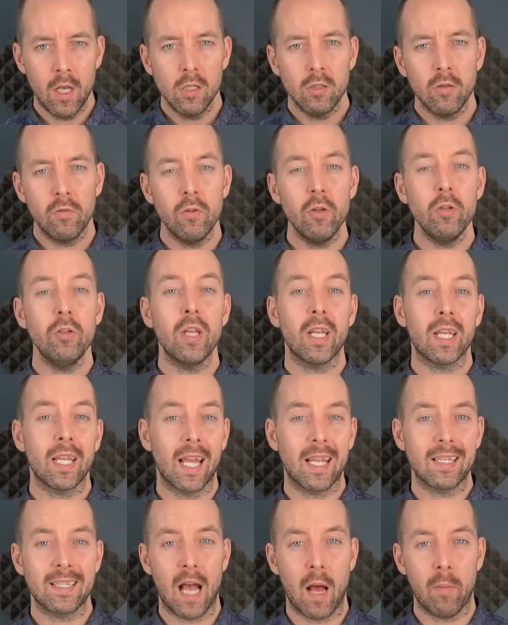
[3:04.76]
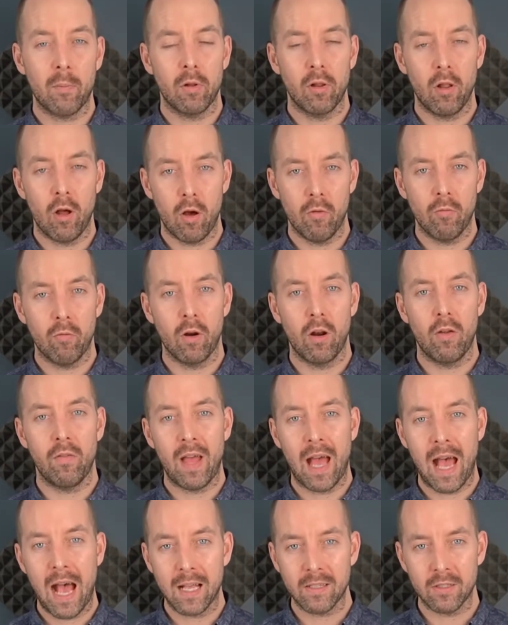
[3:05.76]
So if you take an example of one of
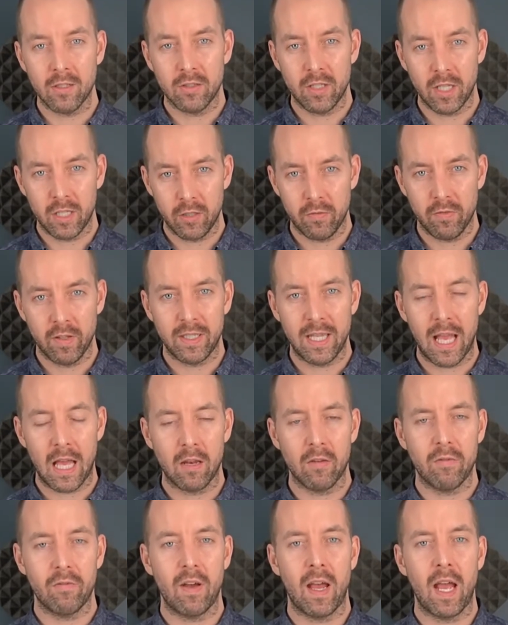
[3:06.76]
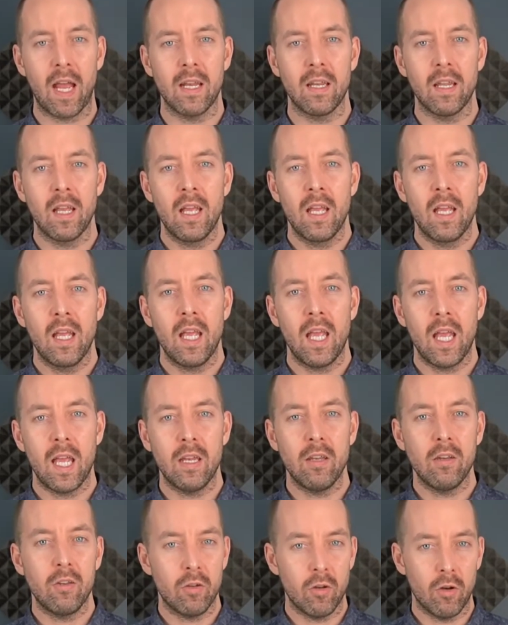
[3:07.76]
the hazards that you've identified
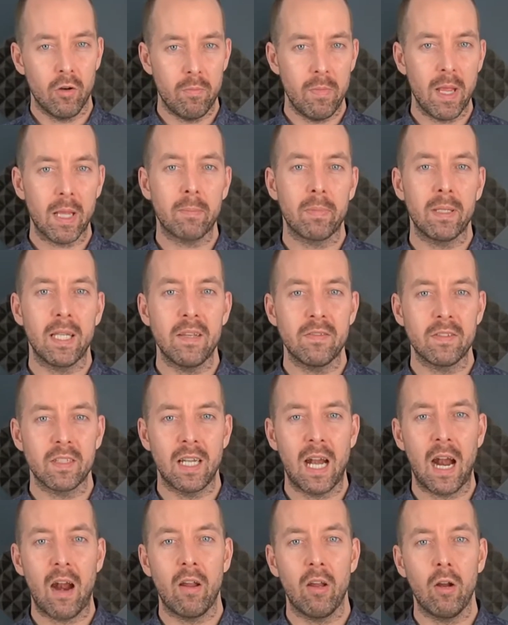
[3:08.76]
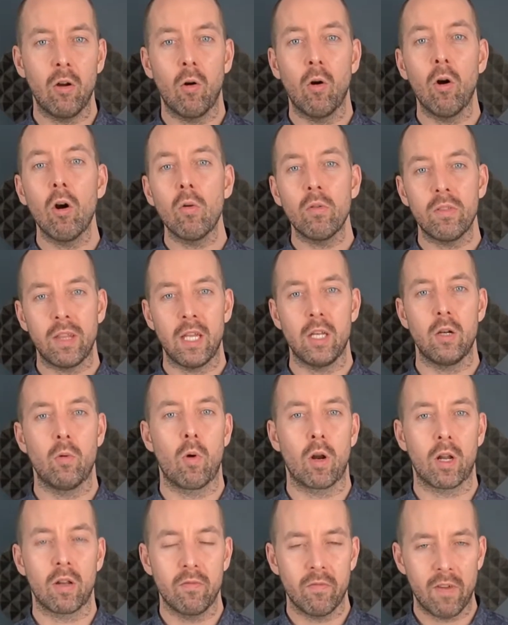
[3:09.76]
in your make-believe scenario or within your
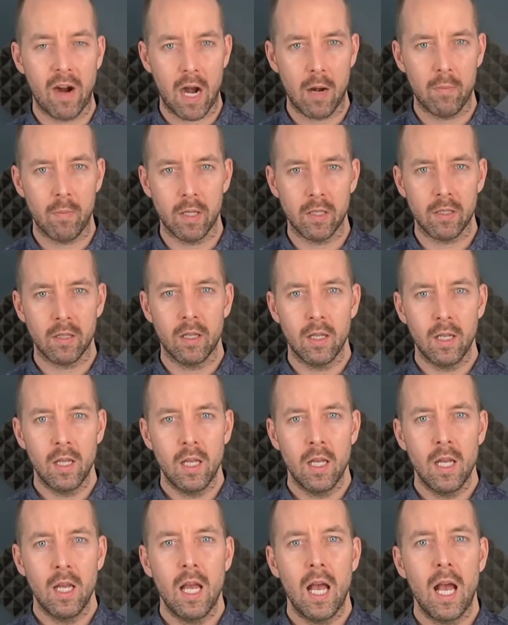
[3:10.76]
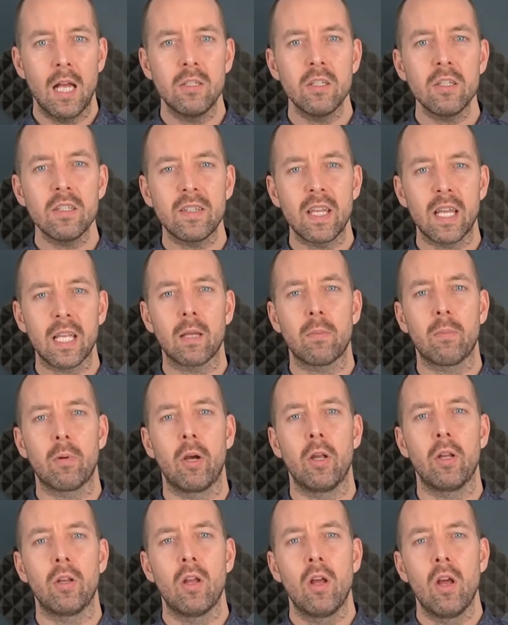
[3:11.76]
work environment, and just think
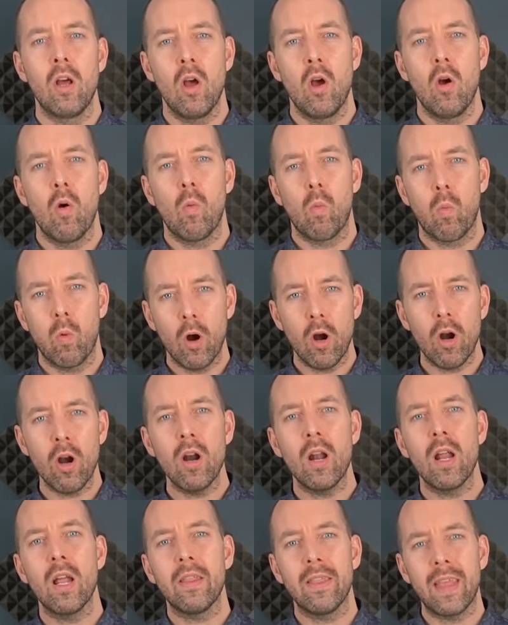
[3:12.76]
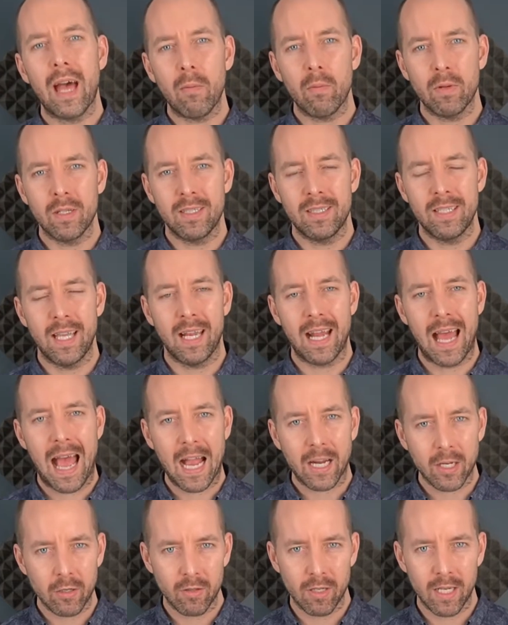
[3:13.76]
about where that would sit
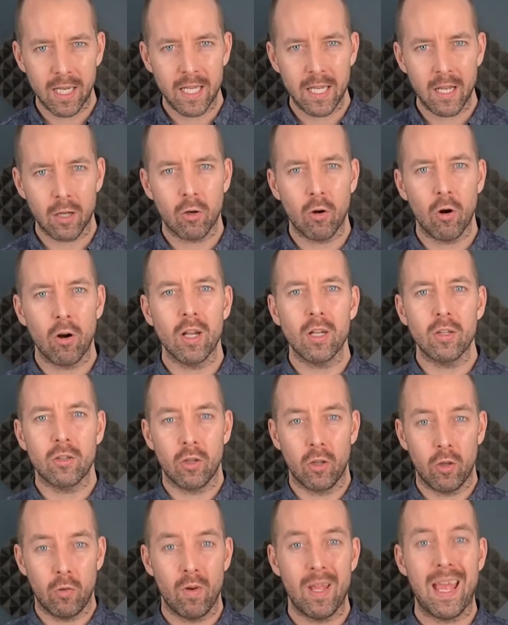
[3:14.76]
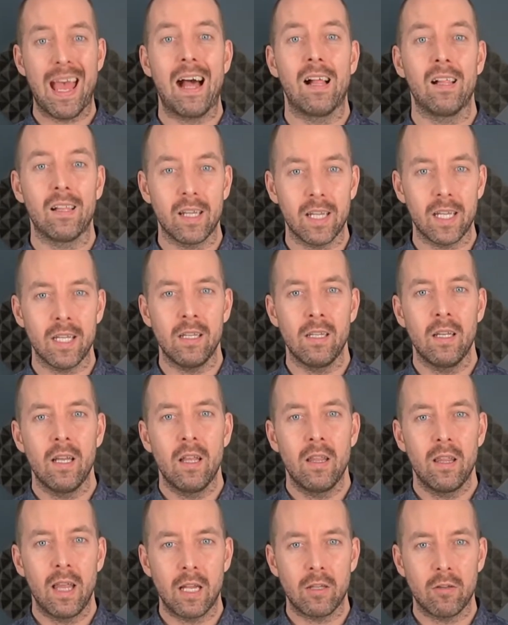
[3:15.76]
accurately according to the reality
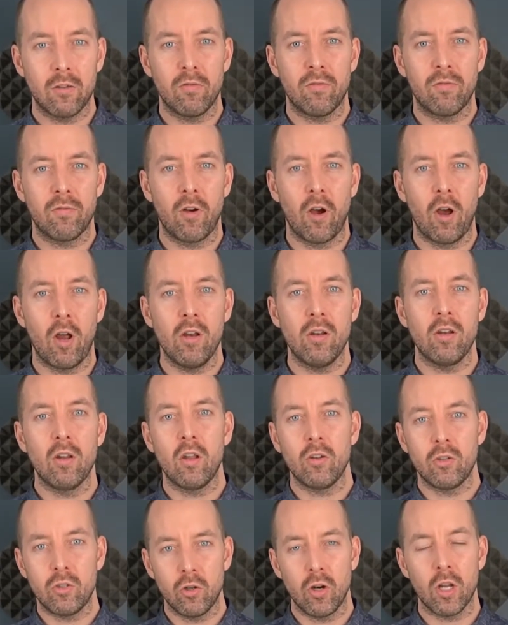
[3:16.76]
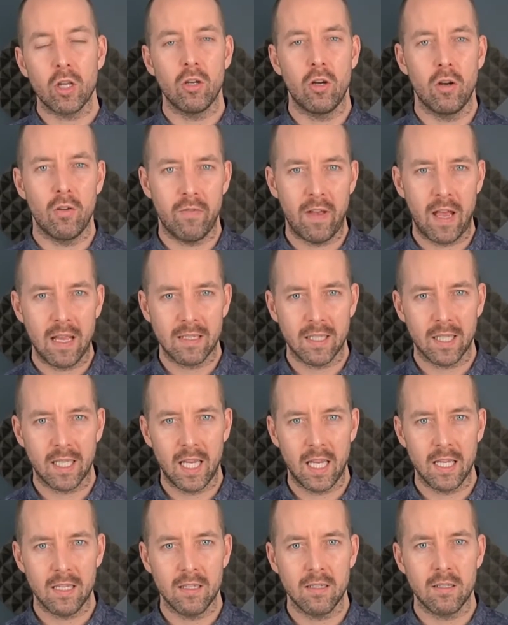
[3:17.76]
that you found during your
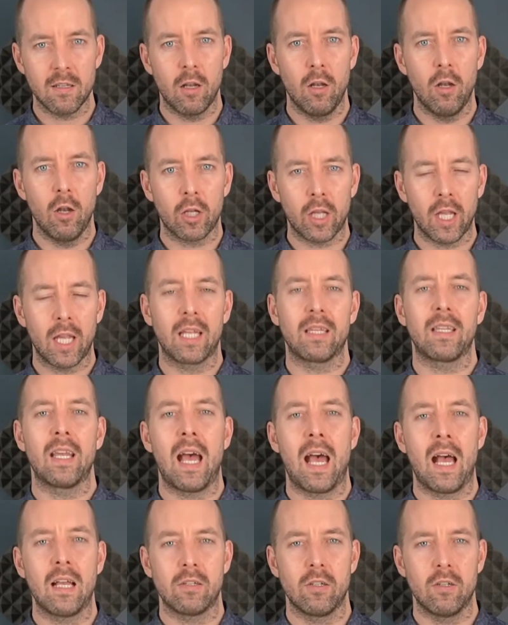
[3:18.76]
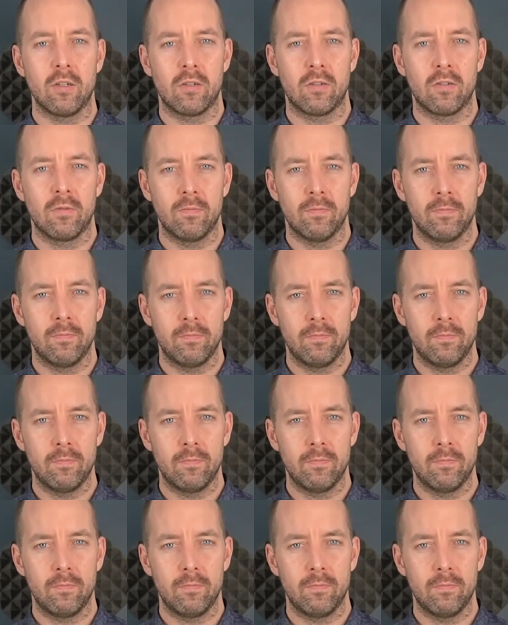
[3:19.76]
investigations looking at the hazards.